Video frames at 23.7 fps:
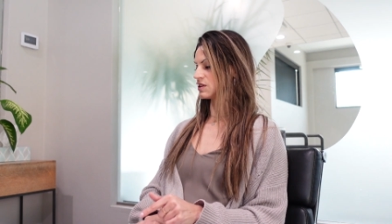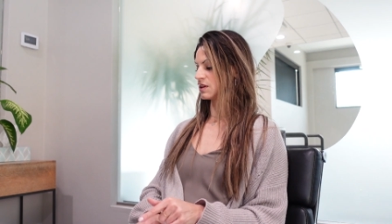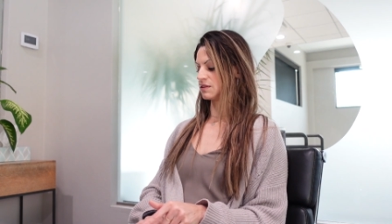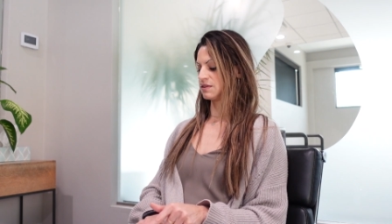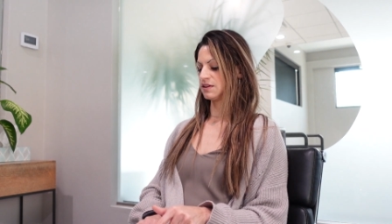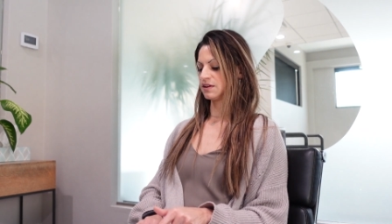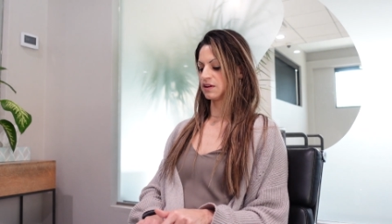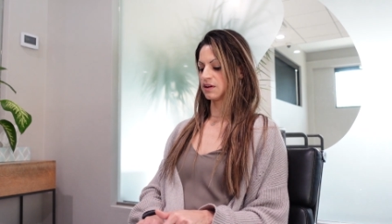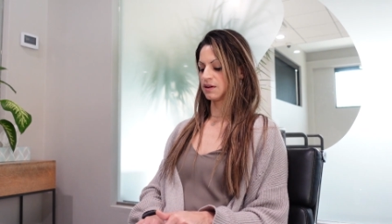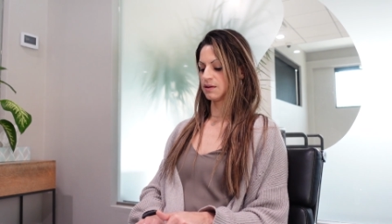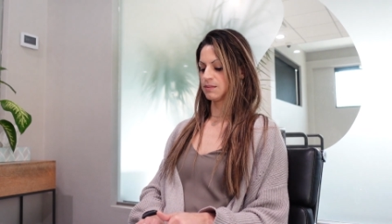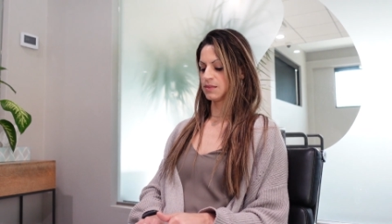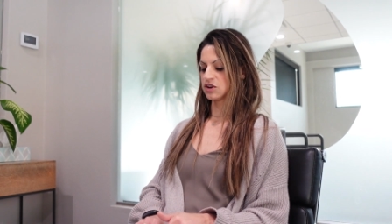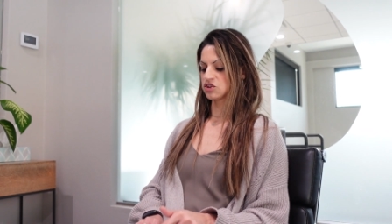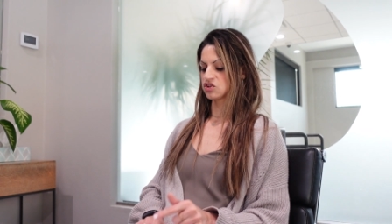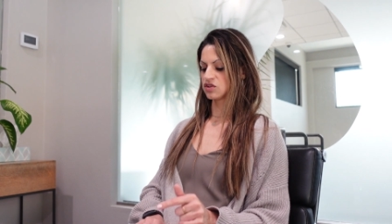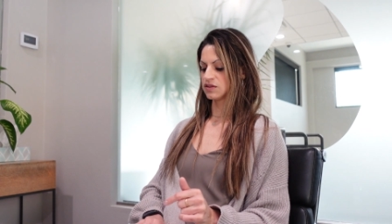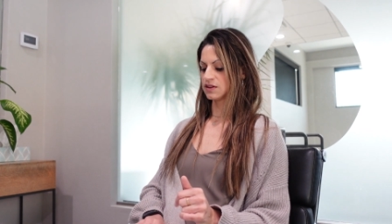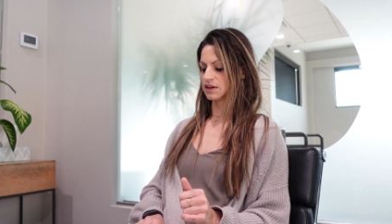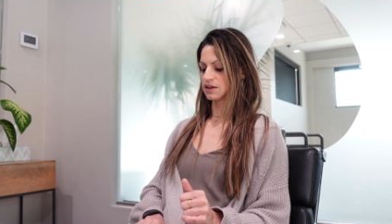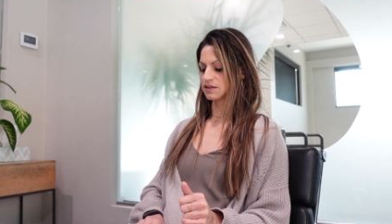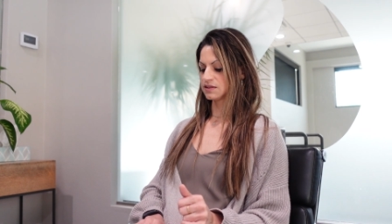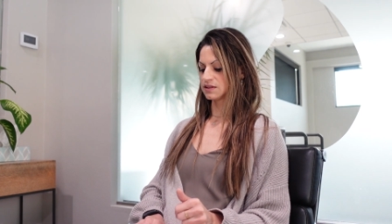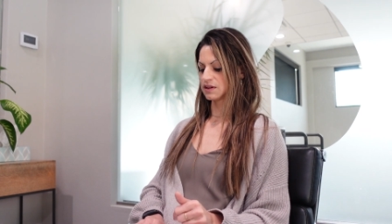I think I mentioned
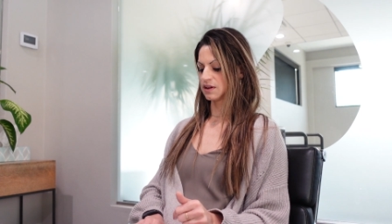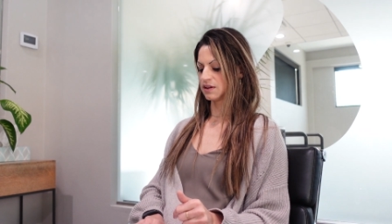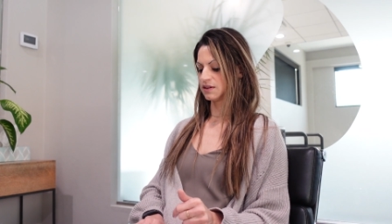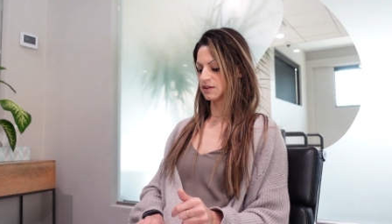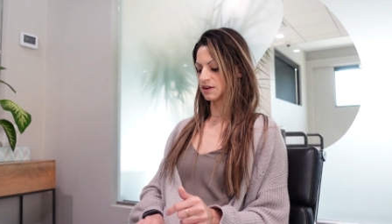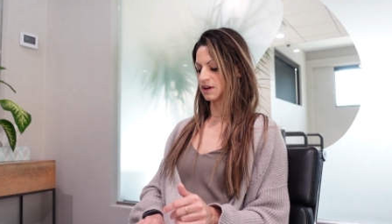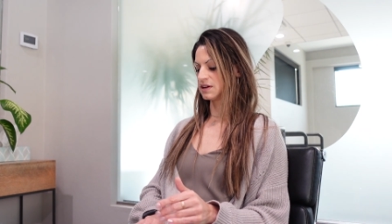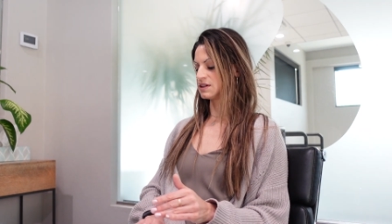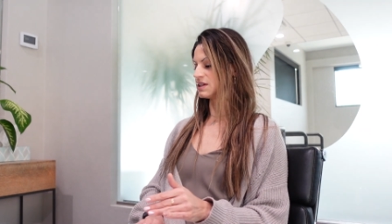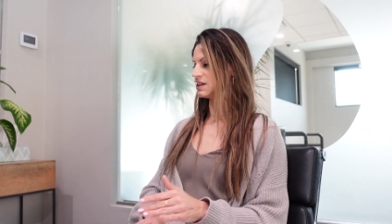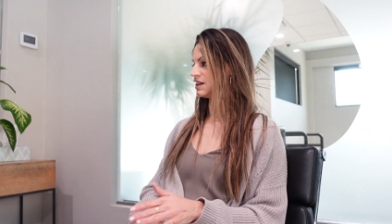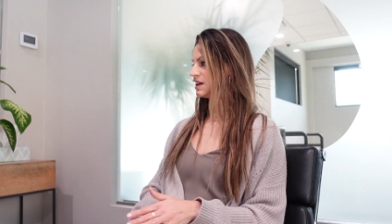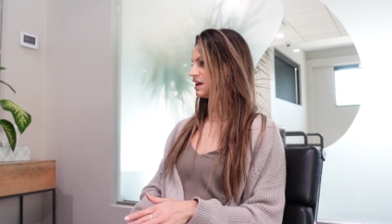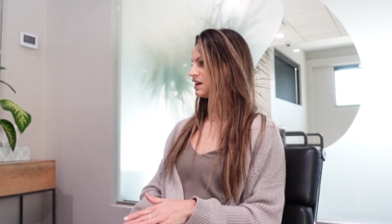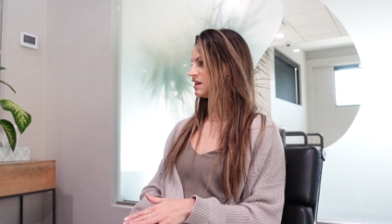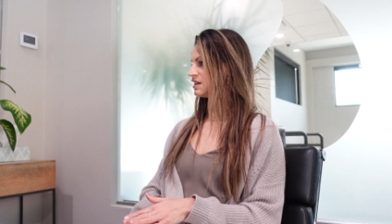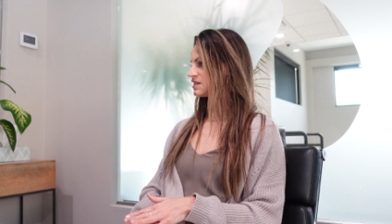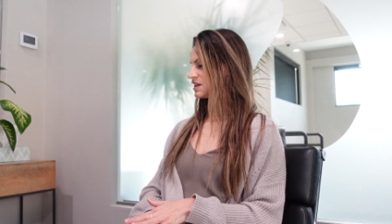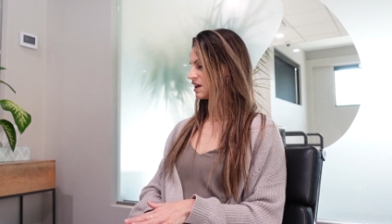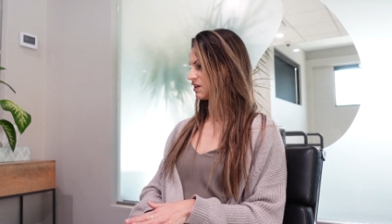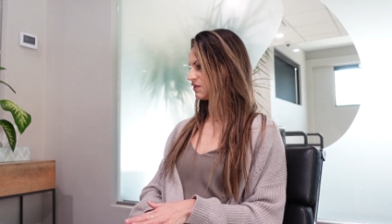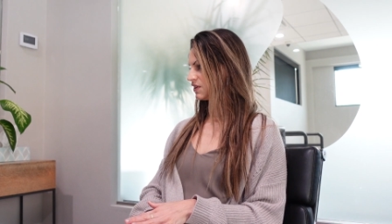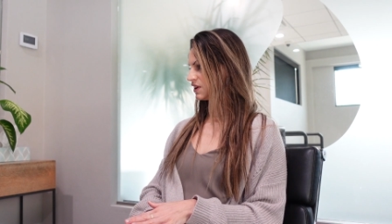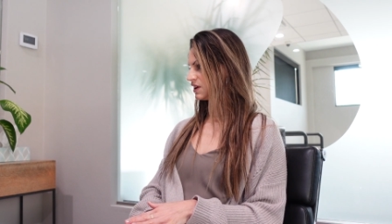this in
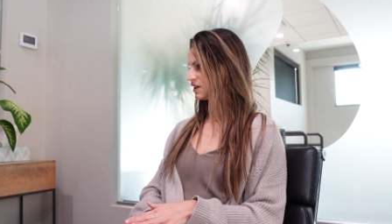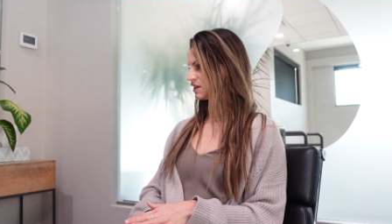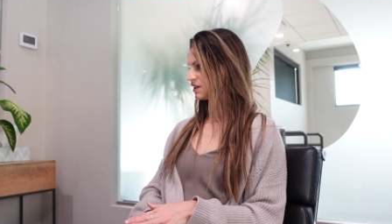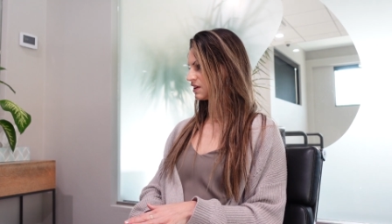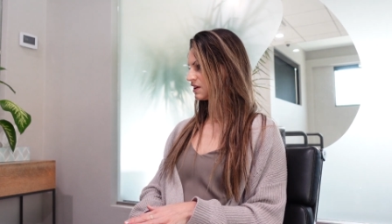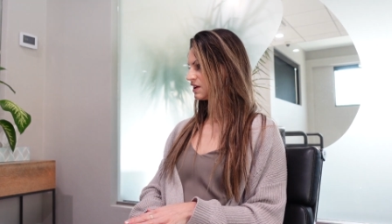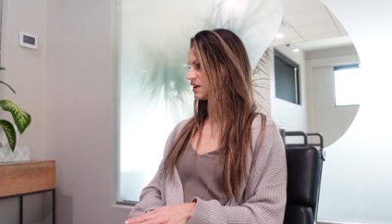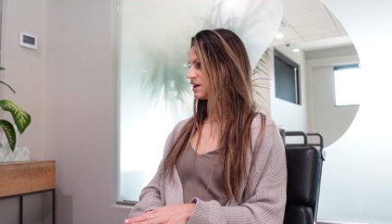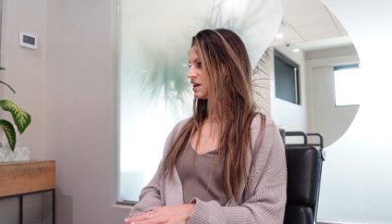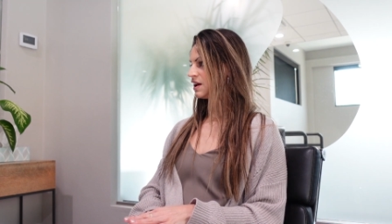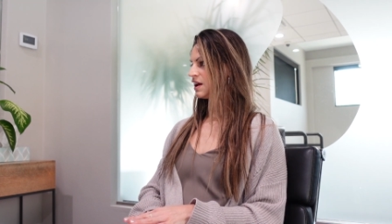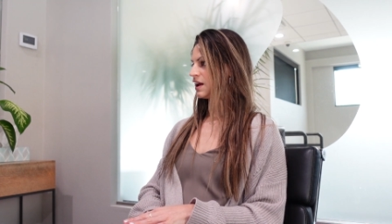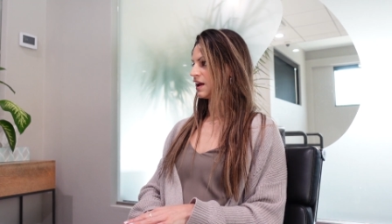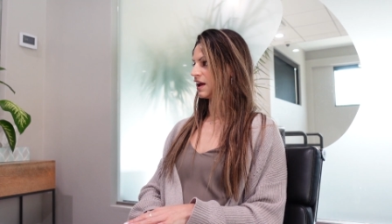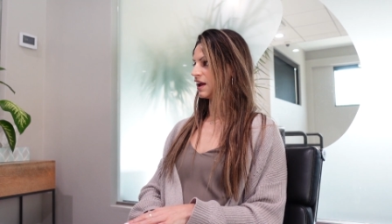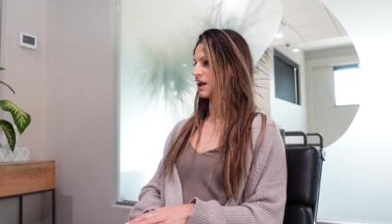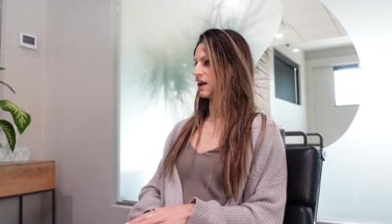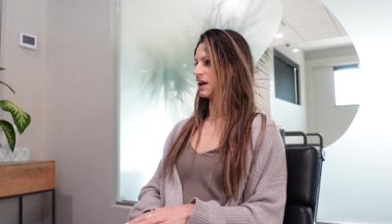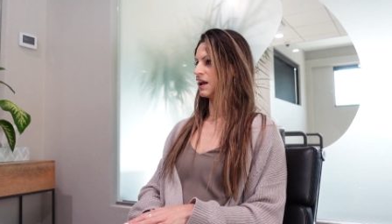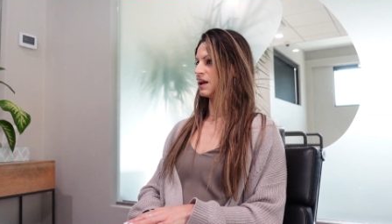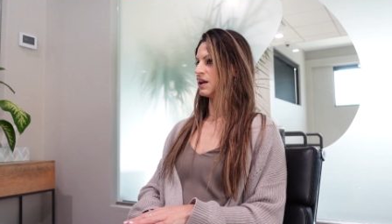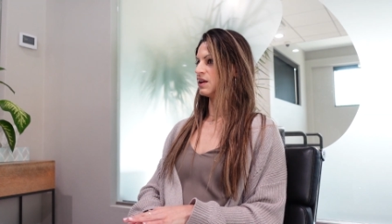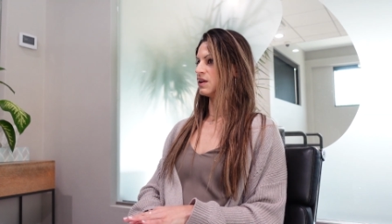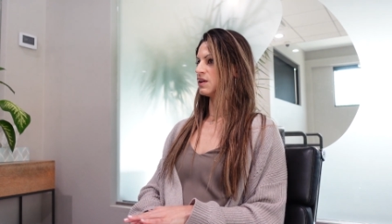1987, mm-hmm.
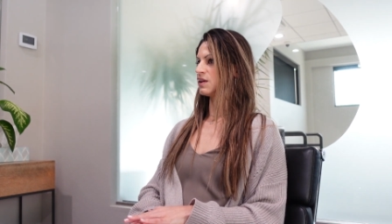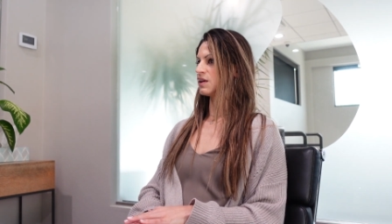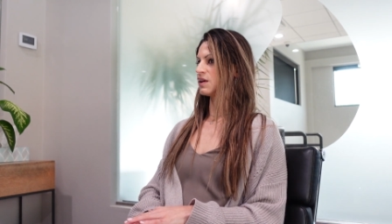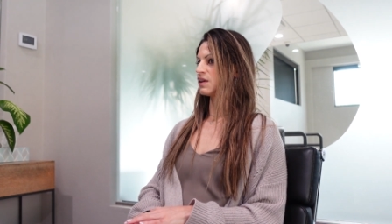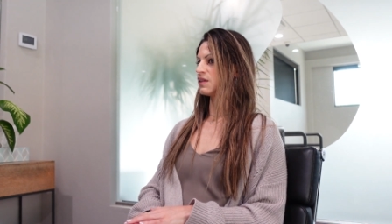and